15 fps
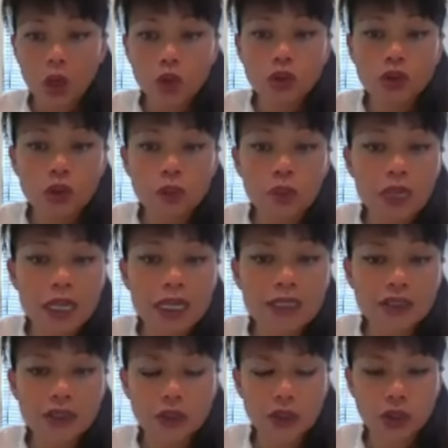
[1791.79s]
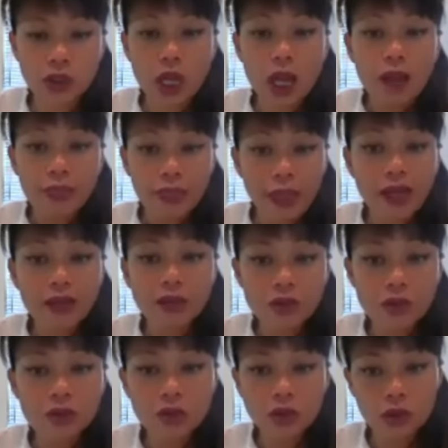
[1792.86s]
Go to places
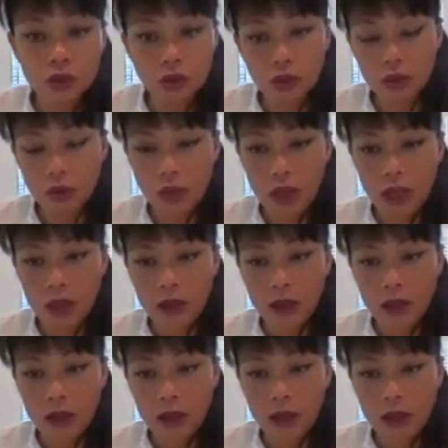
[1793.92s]
that you don't know.